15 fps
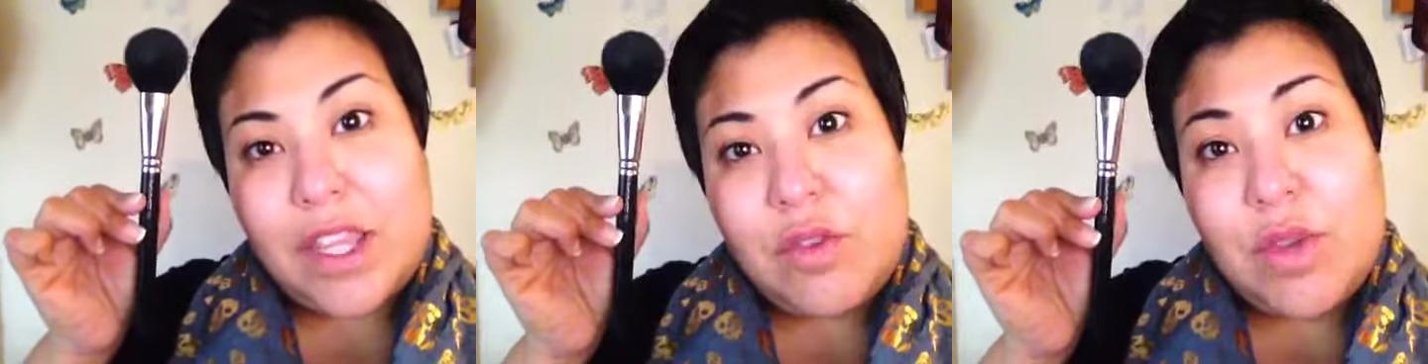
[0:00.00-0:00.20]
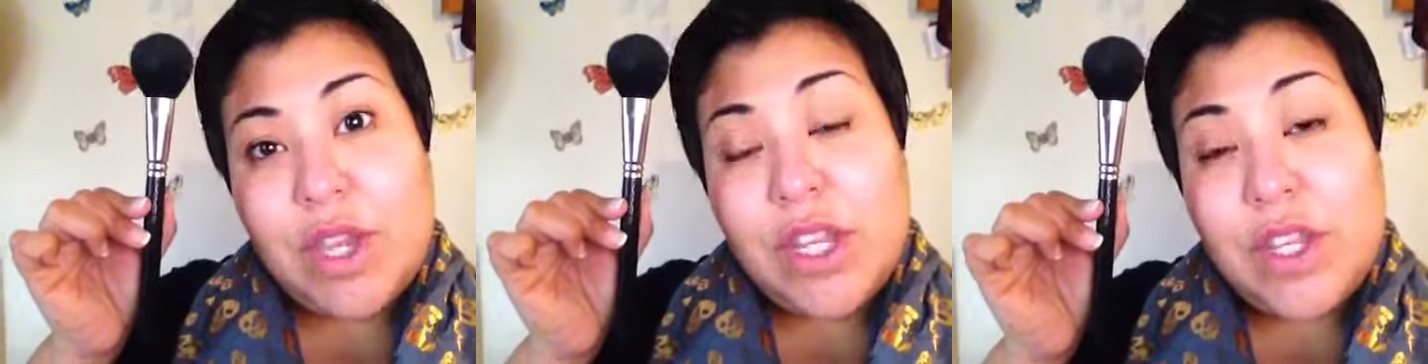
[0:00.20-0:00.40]

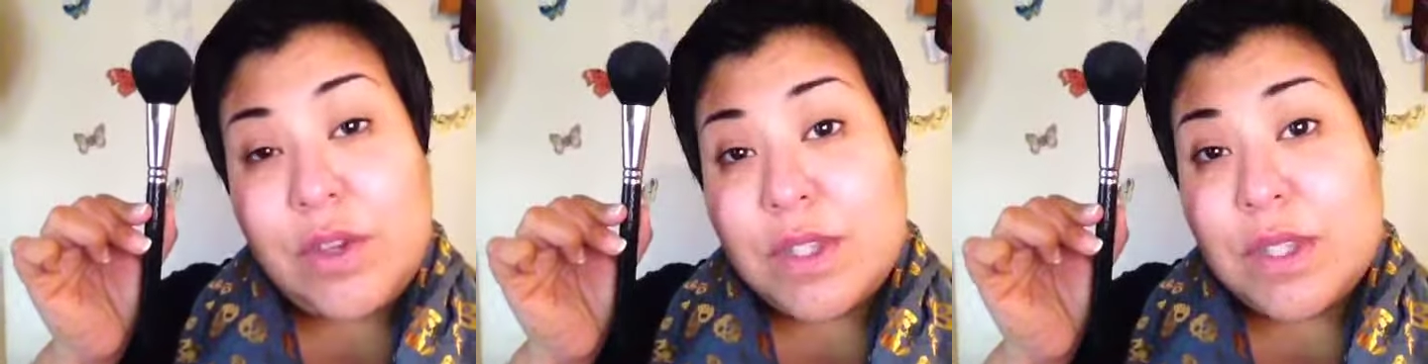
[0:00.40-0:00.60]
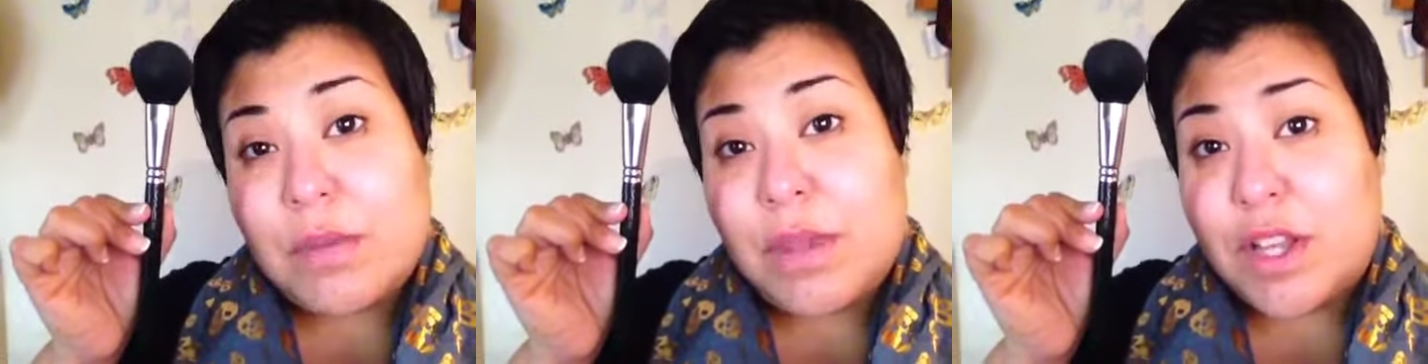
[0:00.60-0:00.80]
You can
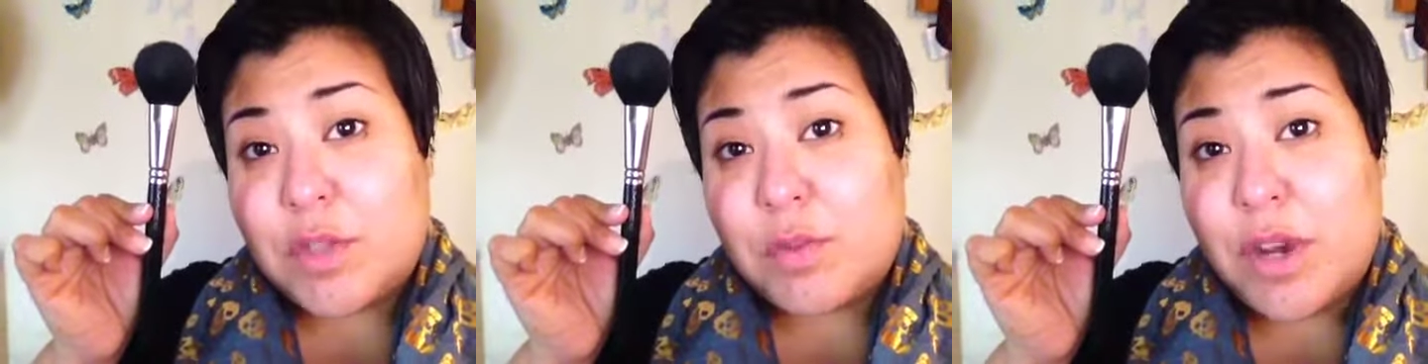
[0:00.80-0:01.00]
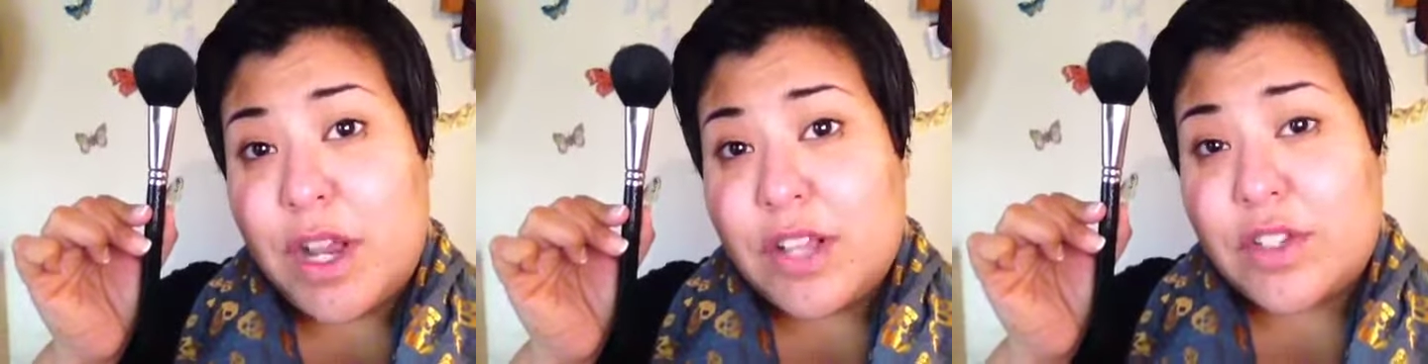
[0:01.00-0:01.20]
use a blush
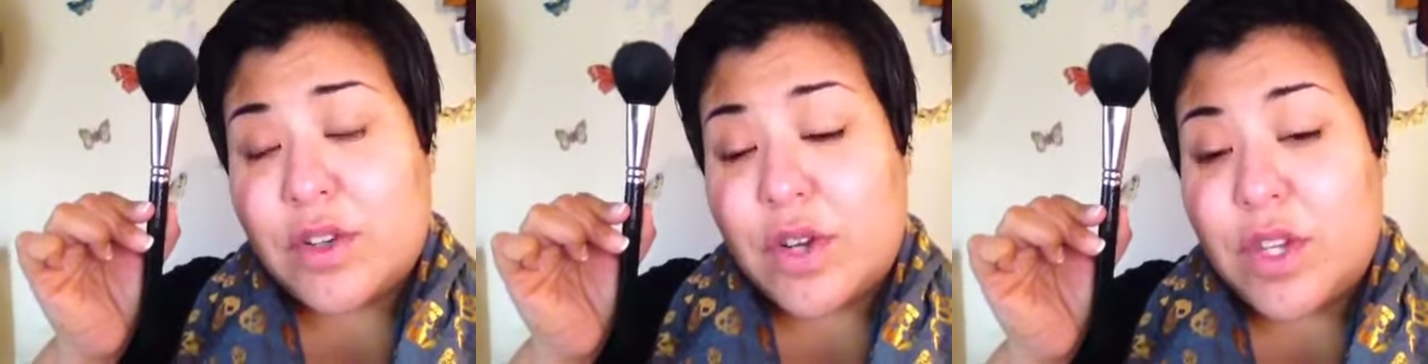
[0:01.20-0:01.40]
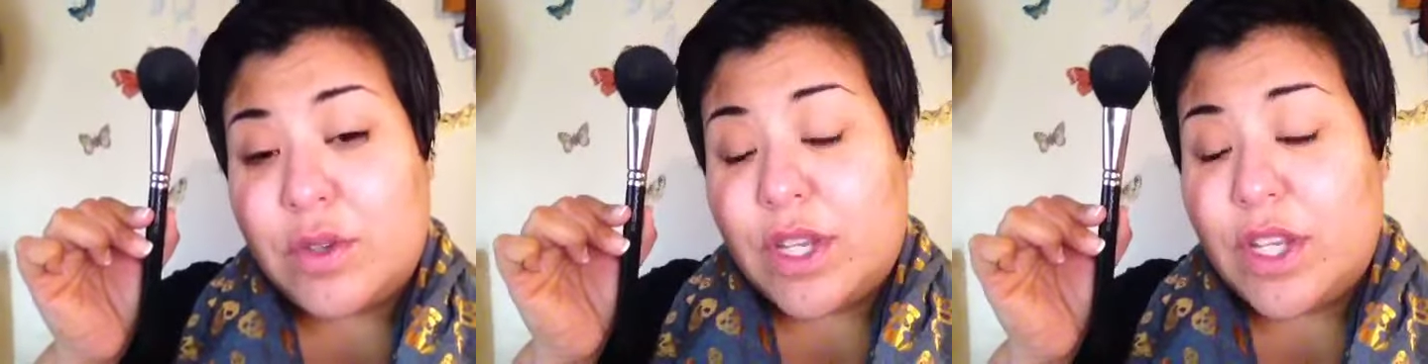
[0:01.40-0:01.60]
brush or
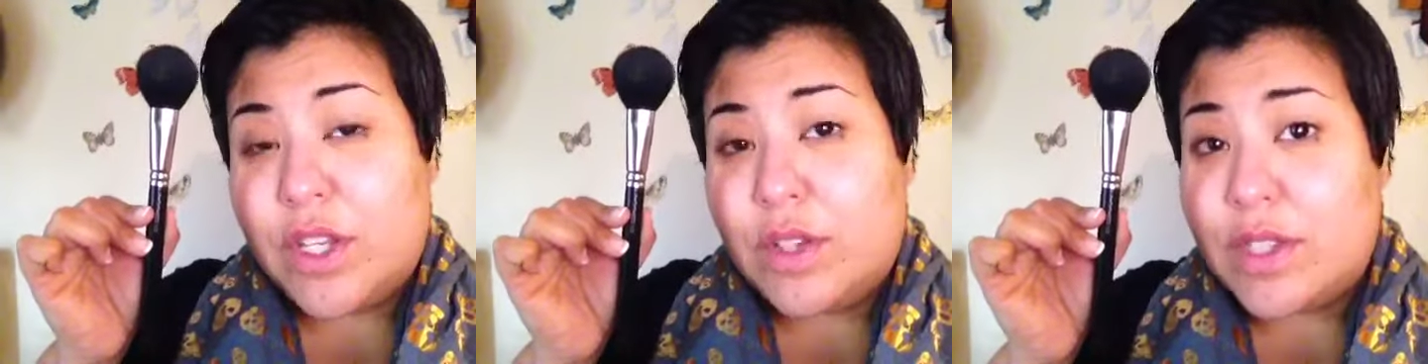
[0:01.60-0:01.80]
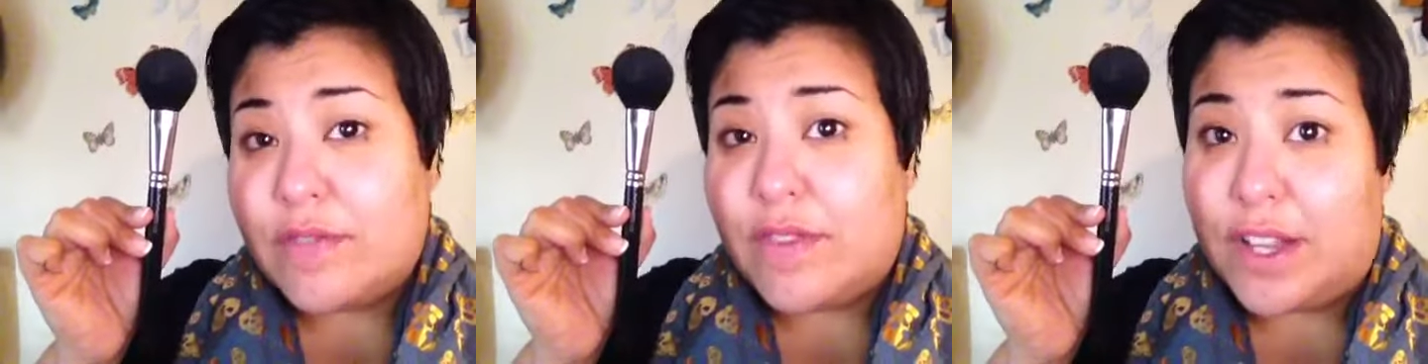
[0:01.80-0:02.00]
you can
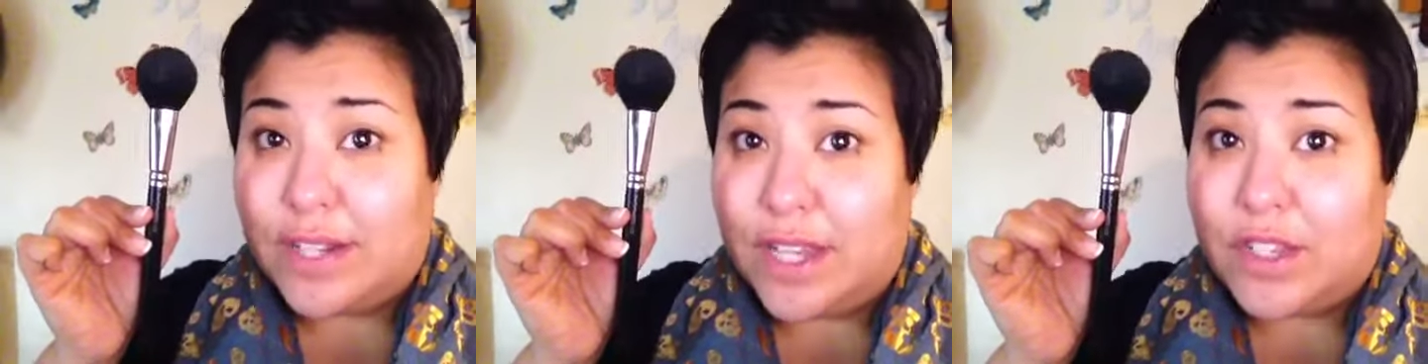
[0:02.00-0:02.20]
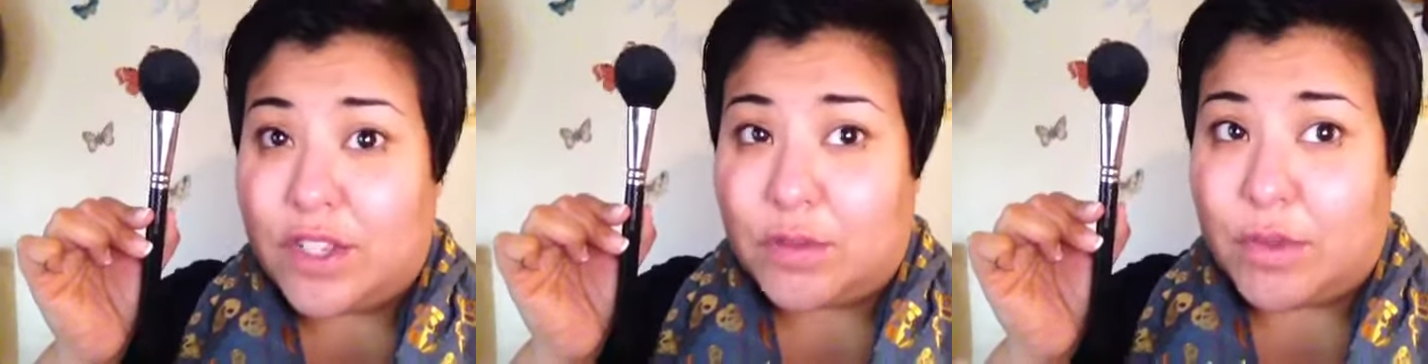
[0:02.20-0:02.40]
use a
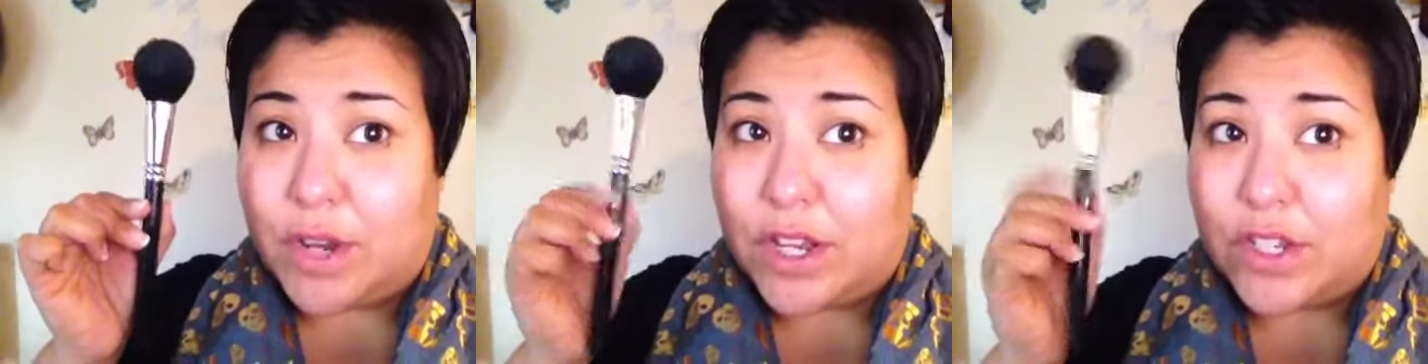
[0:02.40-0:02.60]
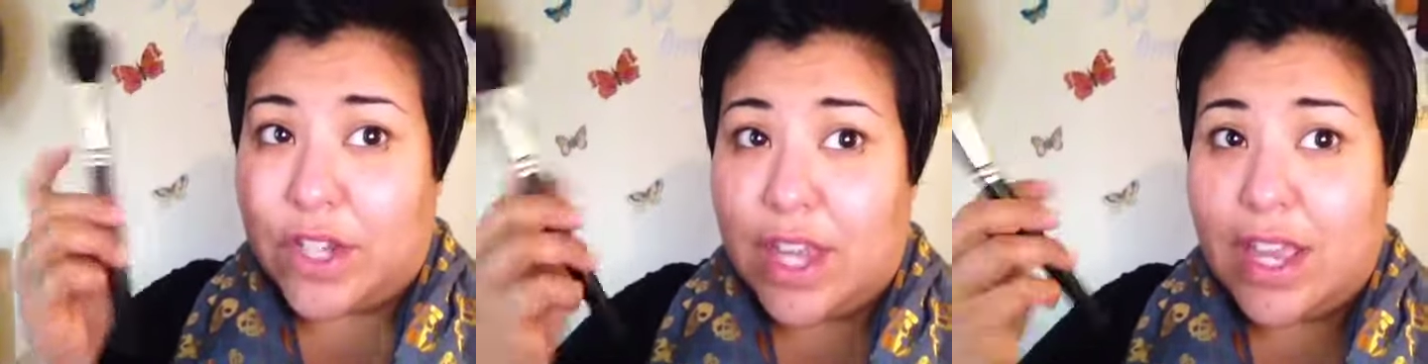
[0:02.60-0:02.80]
foundation
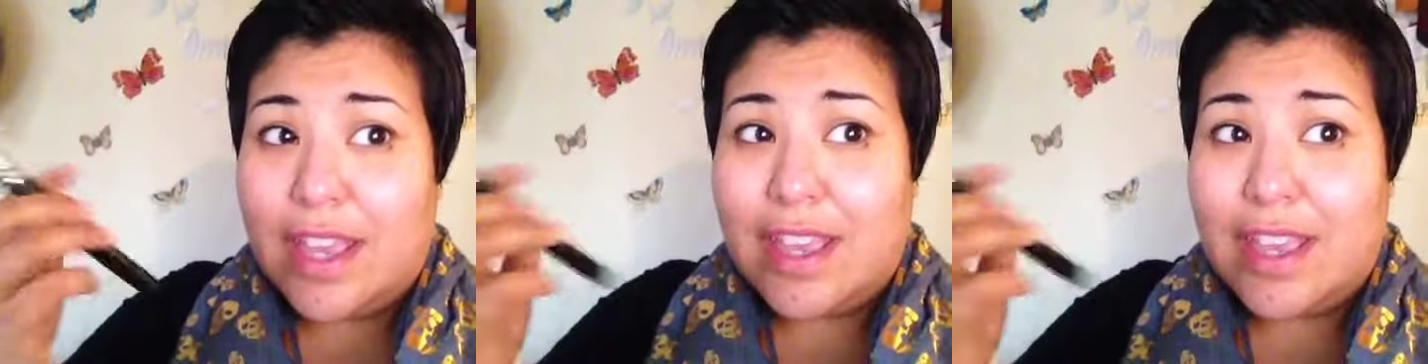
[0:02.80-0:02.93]
brush.